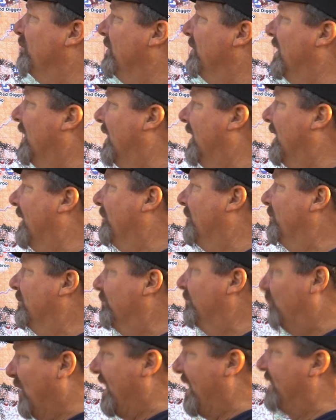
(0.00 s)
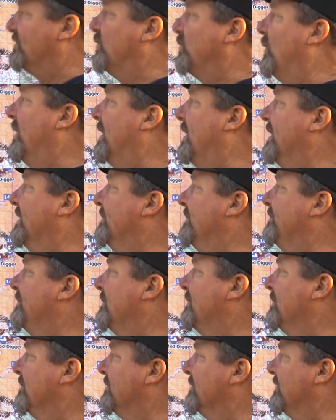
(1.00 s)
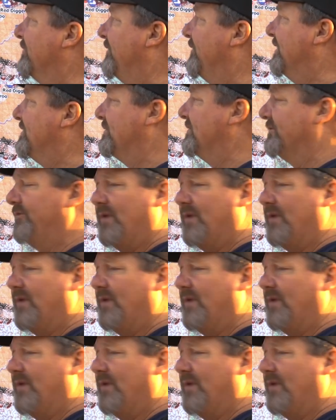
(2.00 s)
Branch 1, Division